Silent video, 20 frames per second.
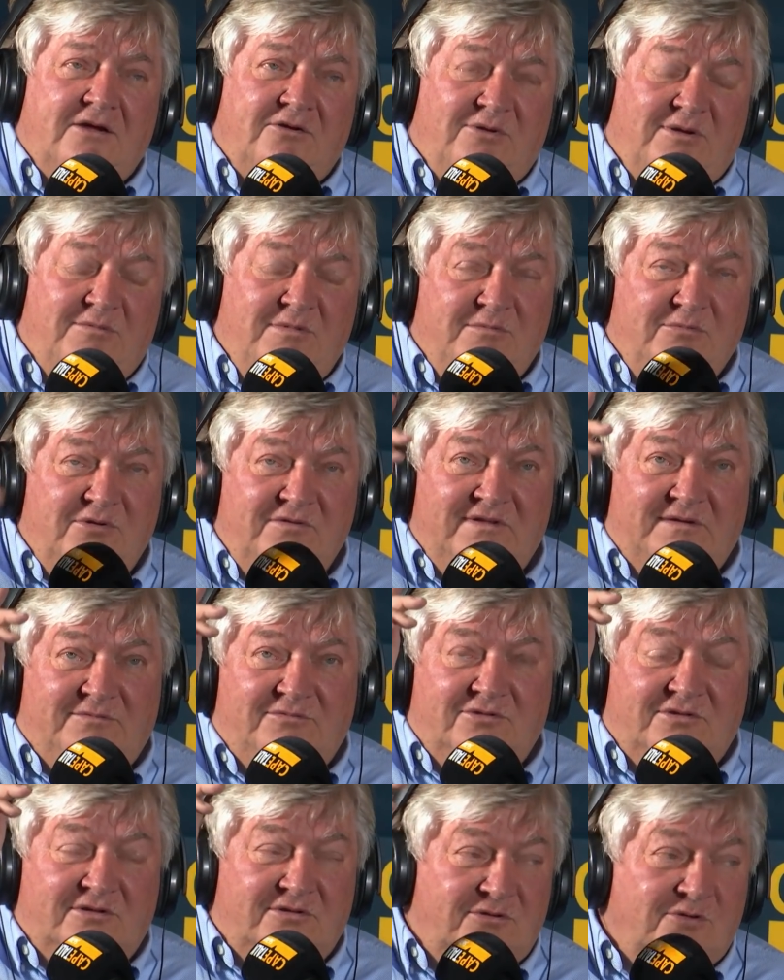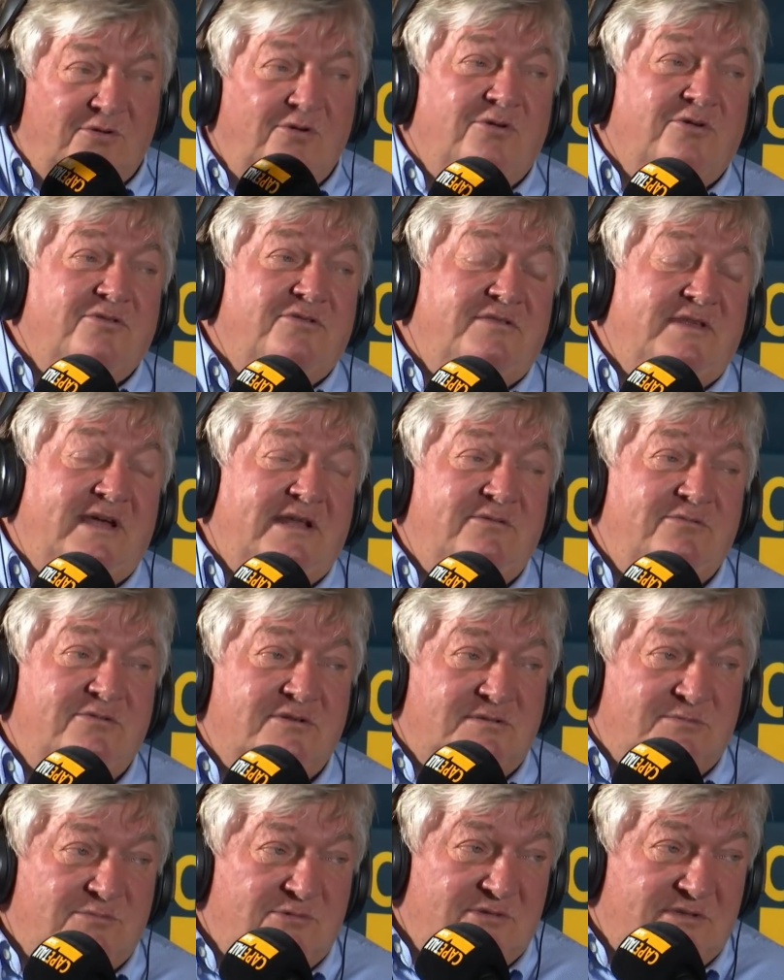When we moved up to the north, that
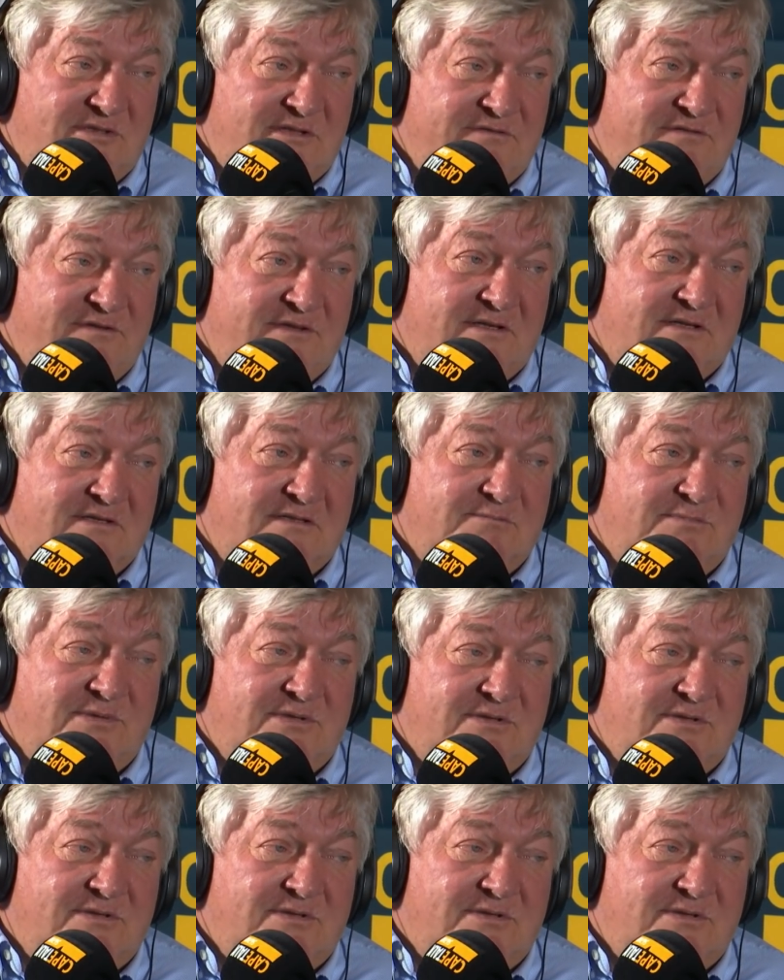was more difficult.